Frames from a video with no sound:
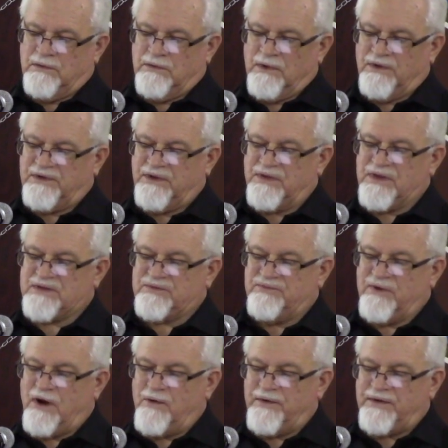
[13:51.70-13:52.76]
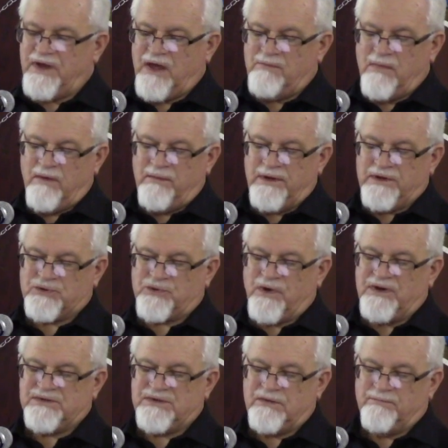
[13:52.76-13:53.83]
until this very day may be
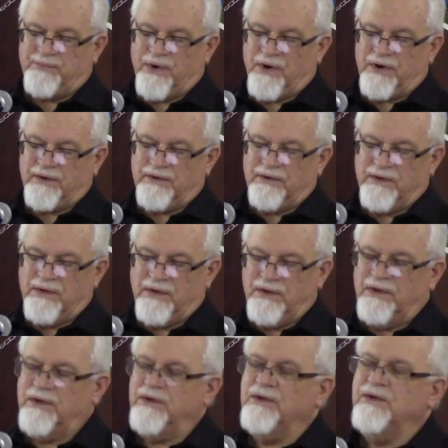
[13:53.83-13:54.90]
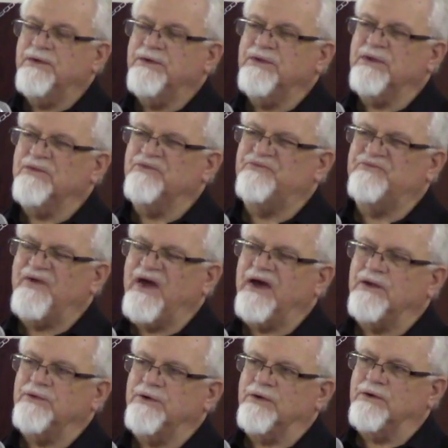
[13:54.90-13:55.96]
traced in part to the
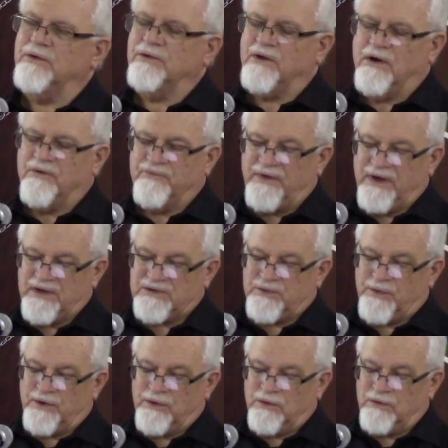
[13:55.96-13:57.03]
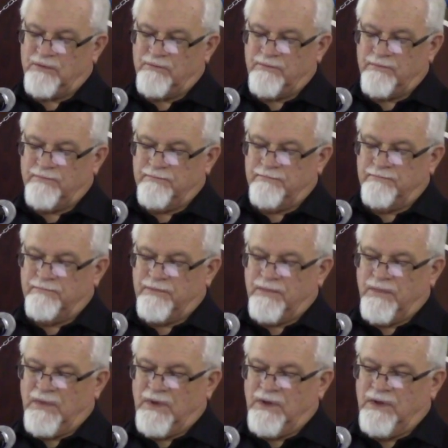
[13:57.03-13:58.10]
failure of Israel
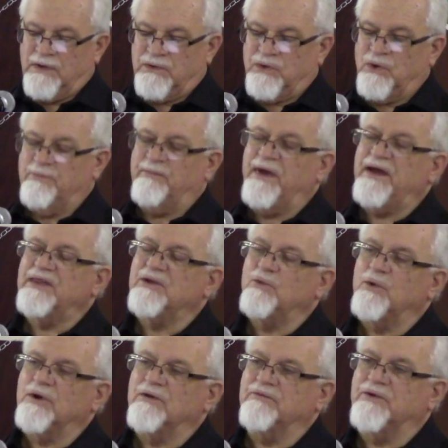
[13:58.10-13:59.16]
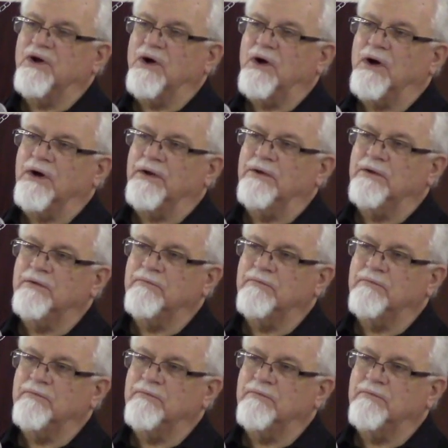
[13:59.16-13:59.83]
to obey the word of God,